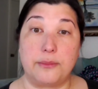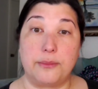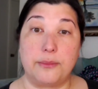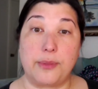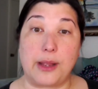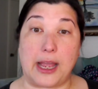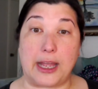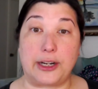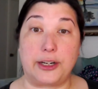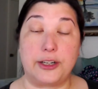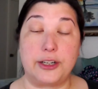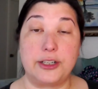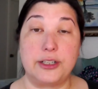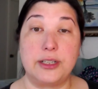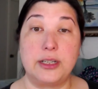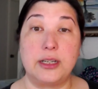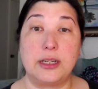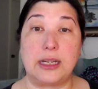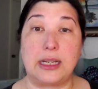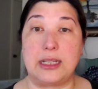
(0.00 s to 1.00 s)
pattern
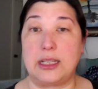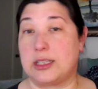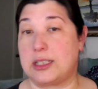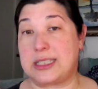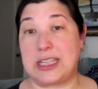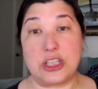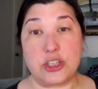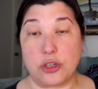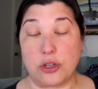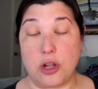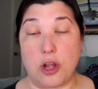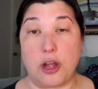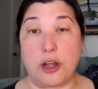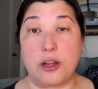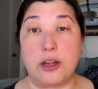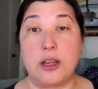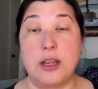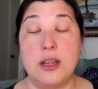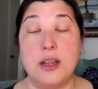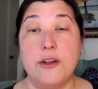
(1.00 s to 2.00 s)
and the stitch along